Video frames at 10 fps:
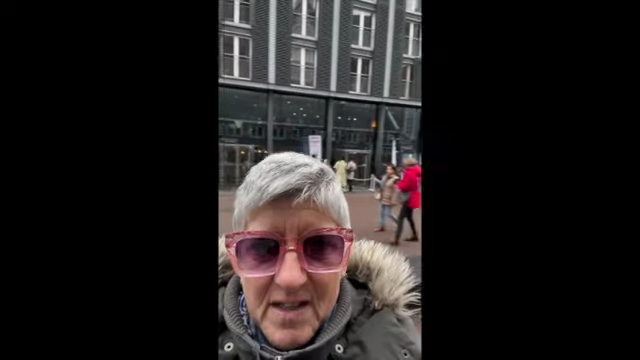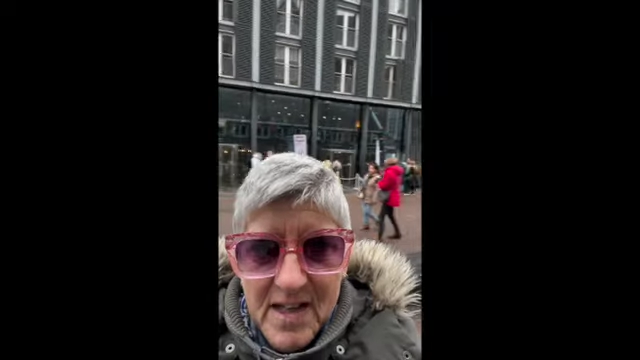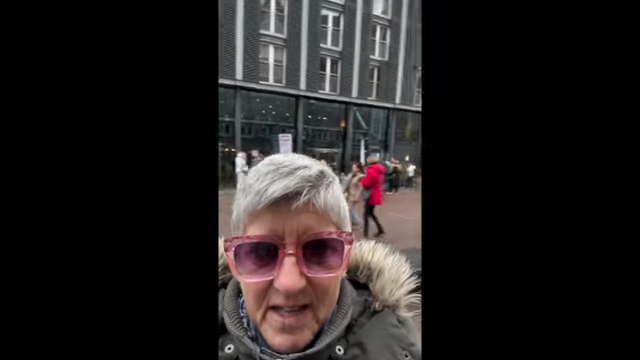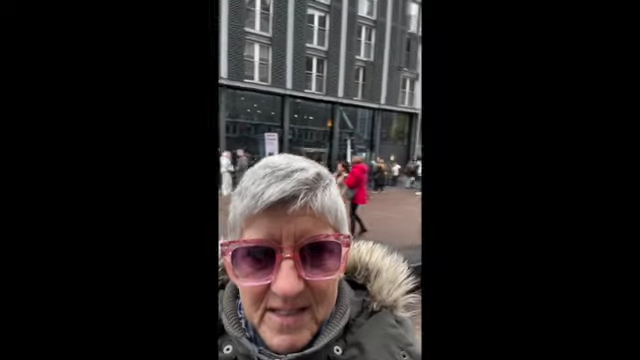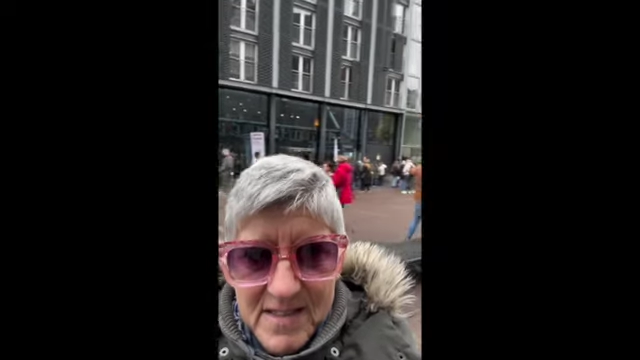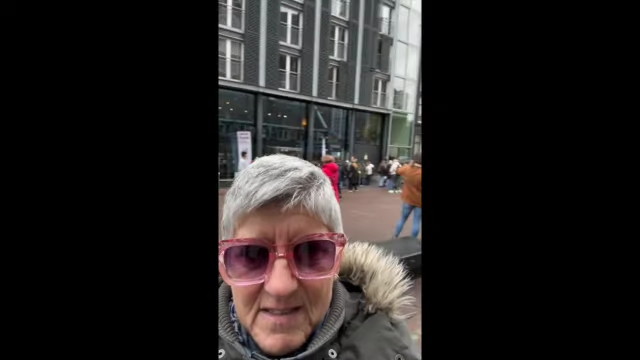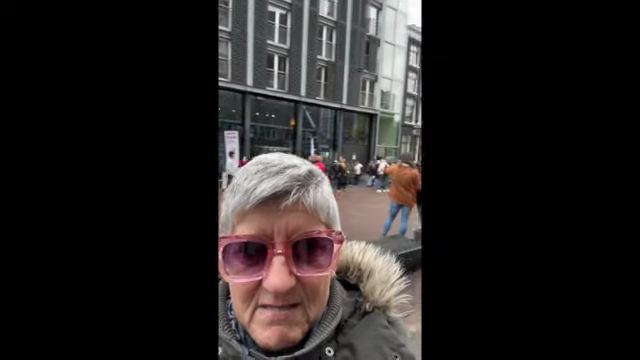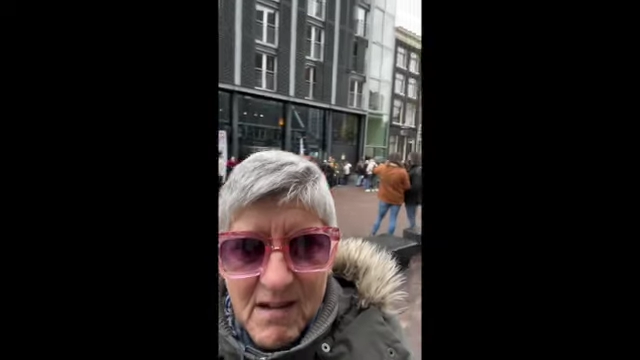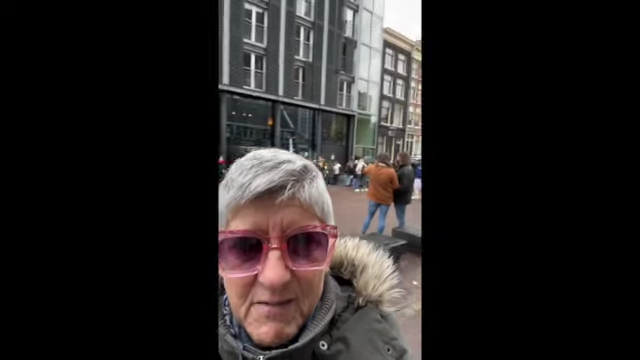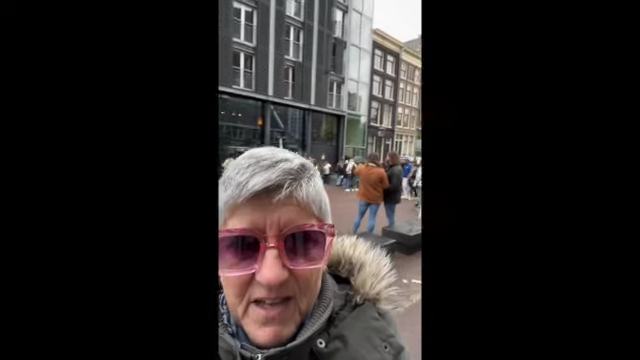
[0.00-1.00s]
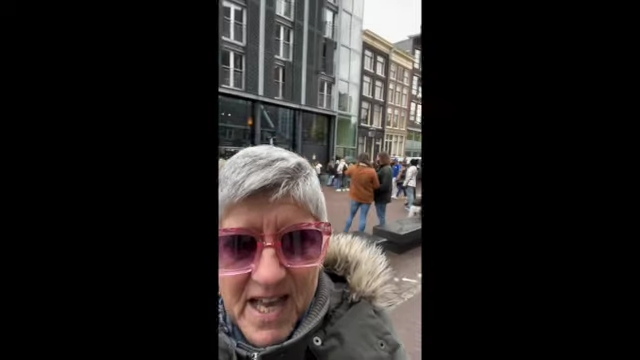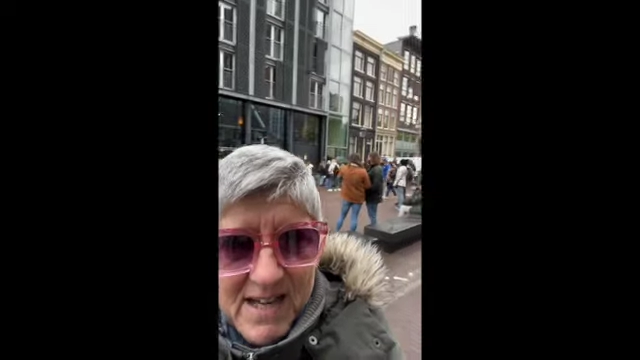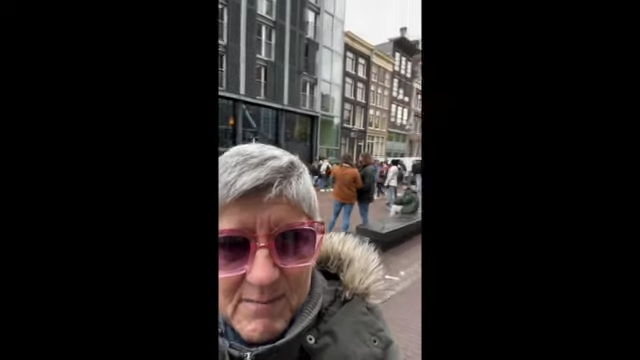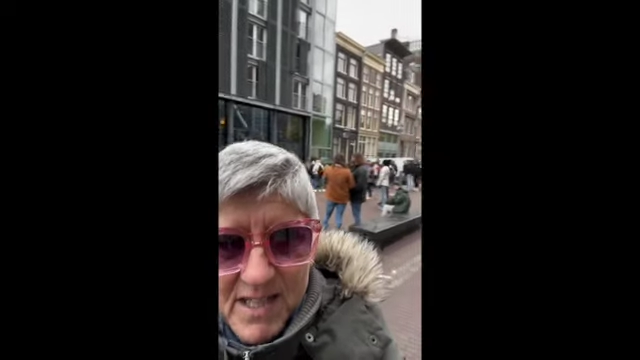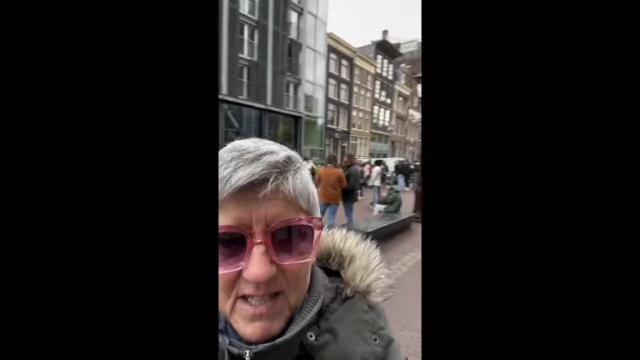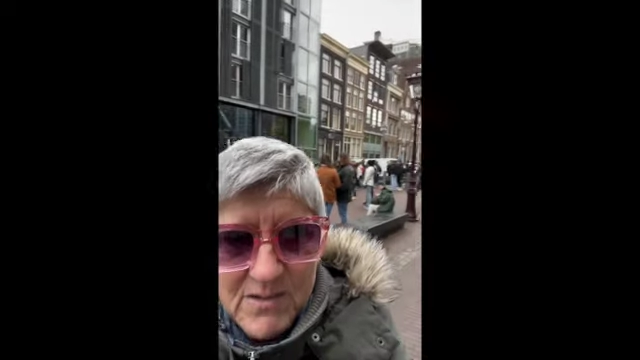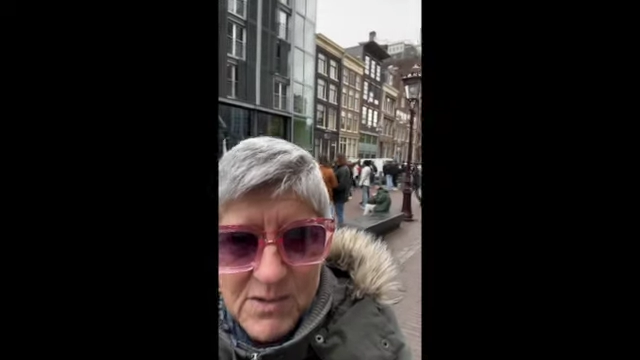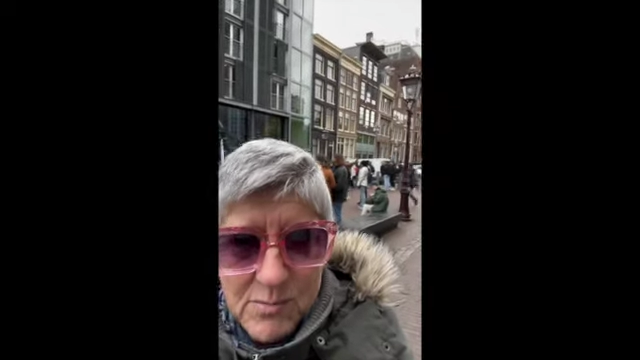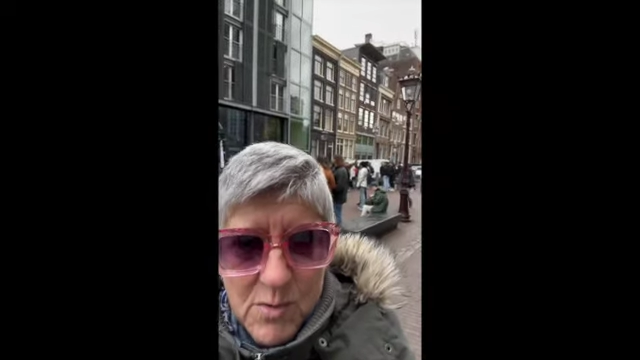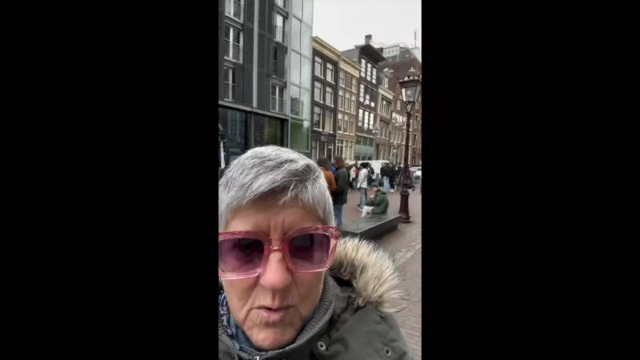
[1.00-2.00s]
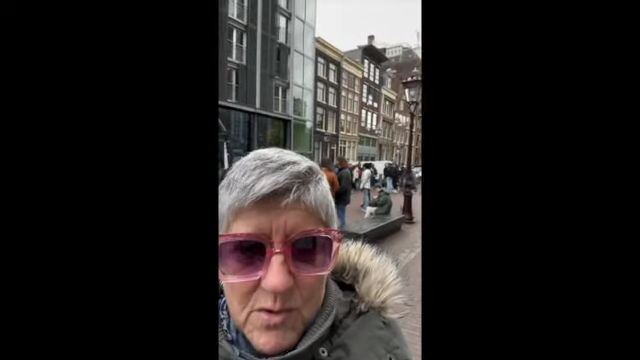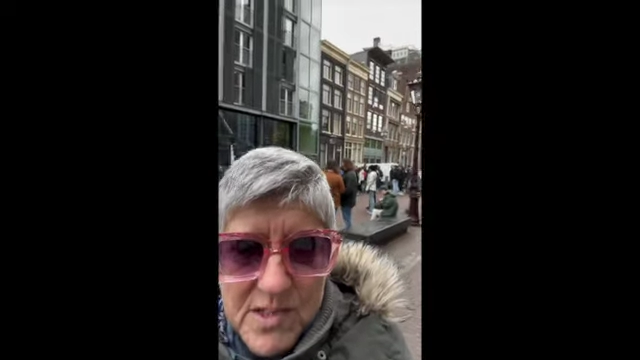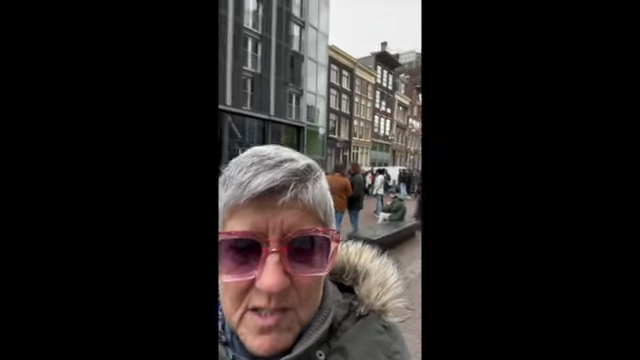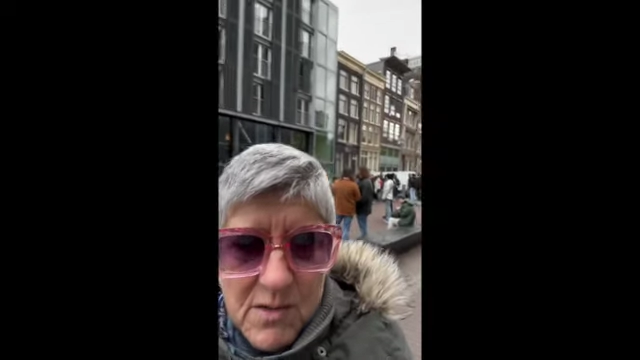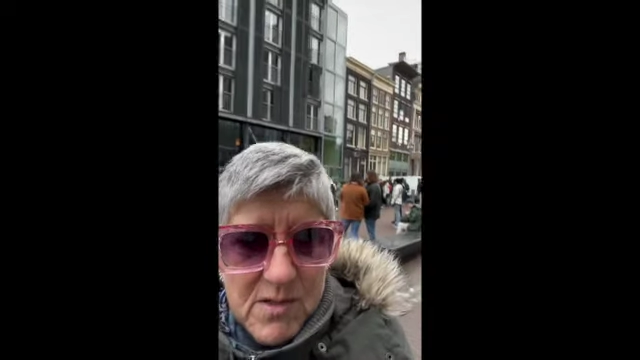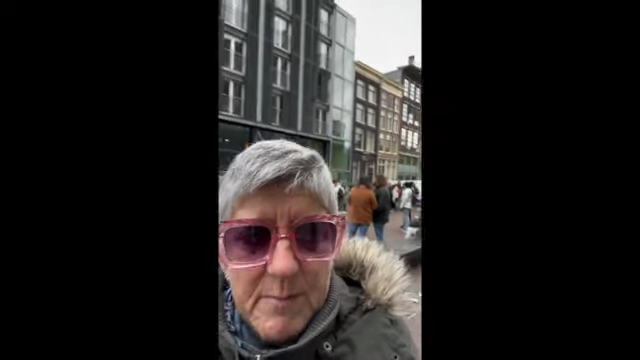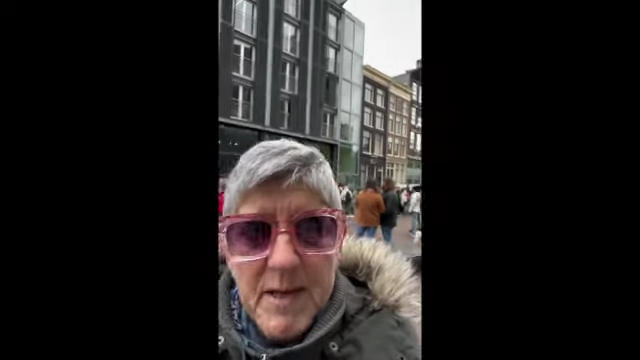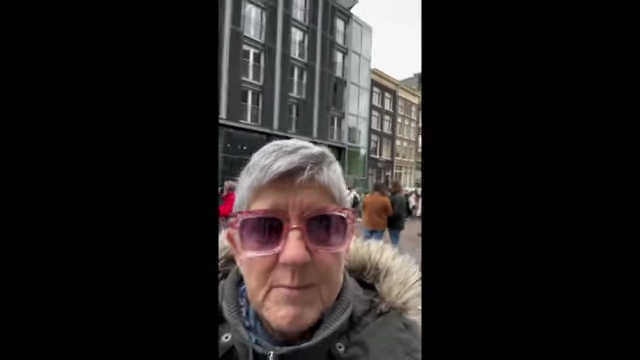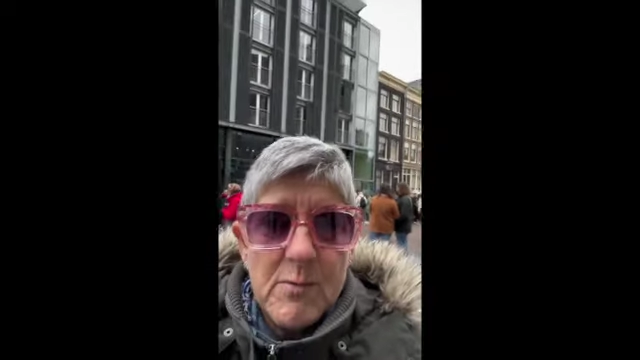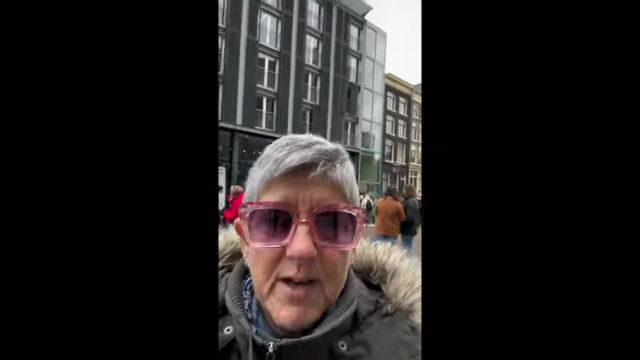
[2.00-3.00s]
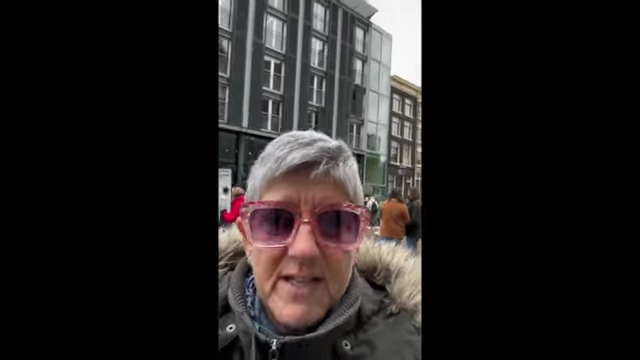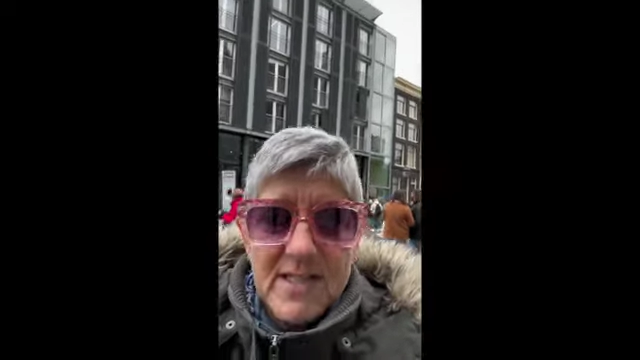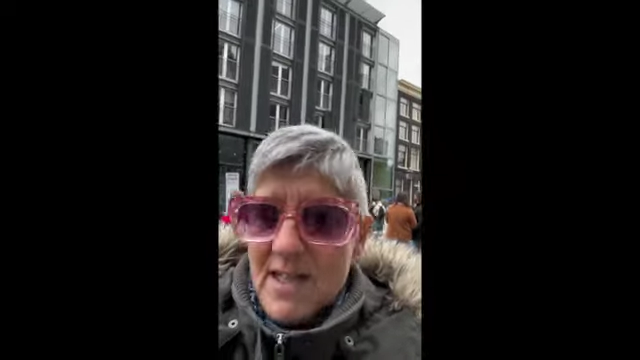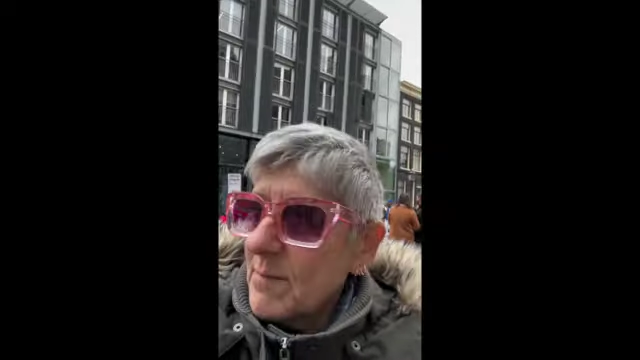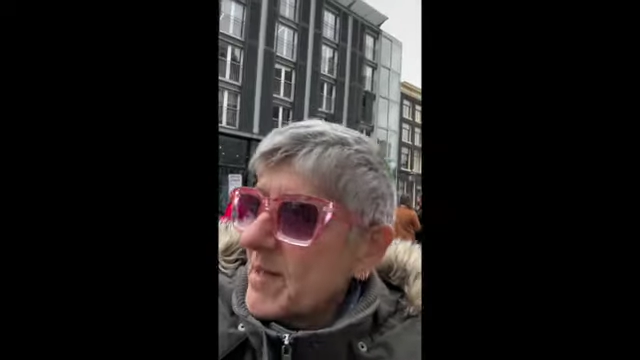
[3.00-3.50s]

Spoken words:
and nothing happening untowards, and lots of people waiting to come